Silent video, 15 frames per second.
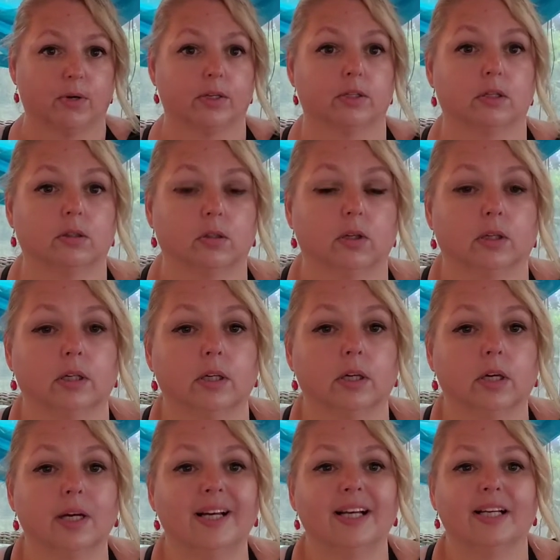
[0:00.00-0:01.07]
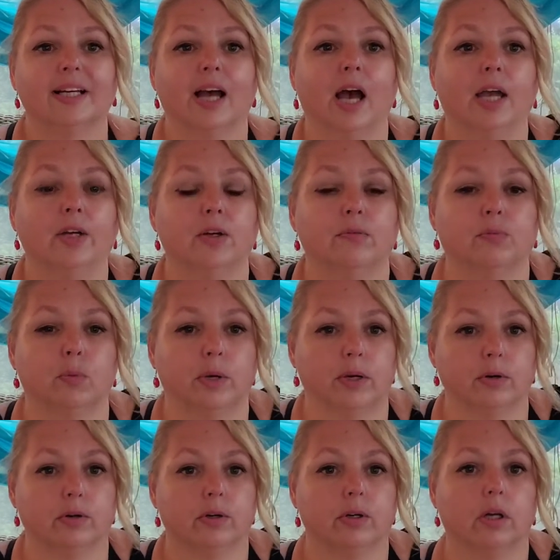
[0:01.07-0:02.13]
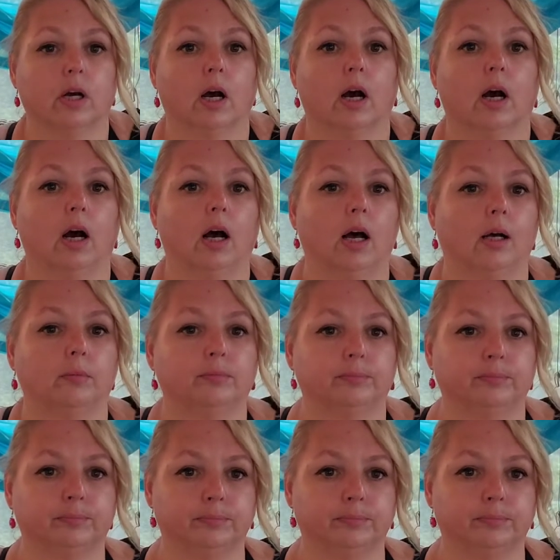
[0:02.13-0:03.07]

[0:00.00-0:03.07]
for it to look kind of weird. Um,